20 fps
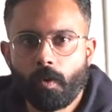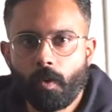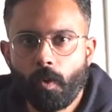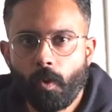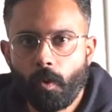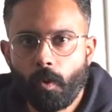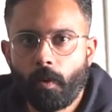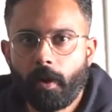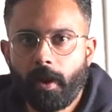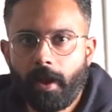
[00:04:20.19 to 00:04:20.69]

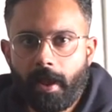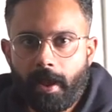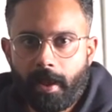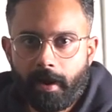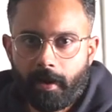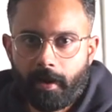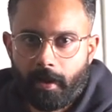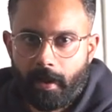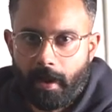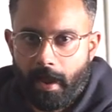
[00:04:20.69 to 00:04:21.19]
code
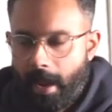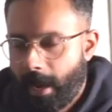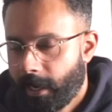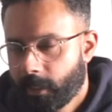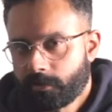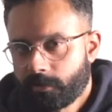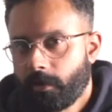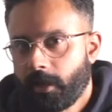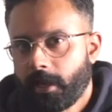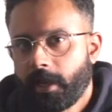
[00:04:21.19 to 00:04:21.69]
and
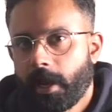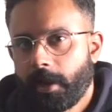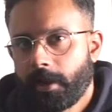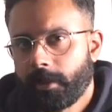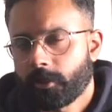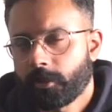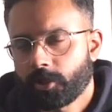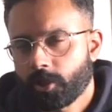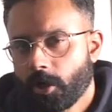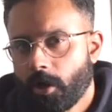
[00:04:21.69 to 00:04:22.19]
actually getting
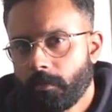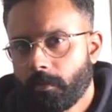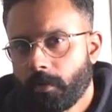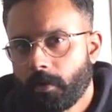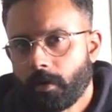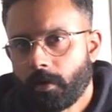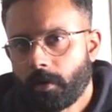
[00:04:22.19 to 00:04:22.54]
the job?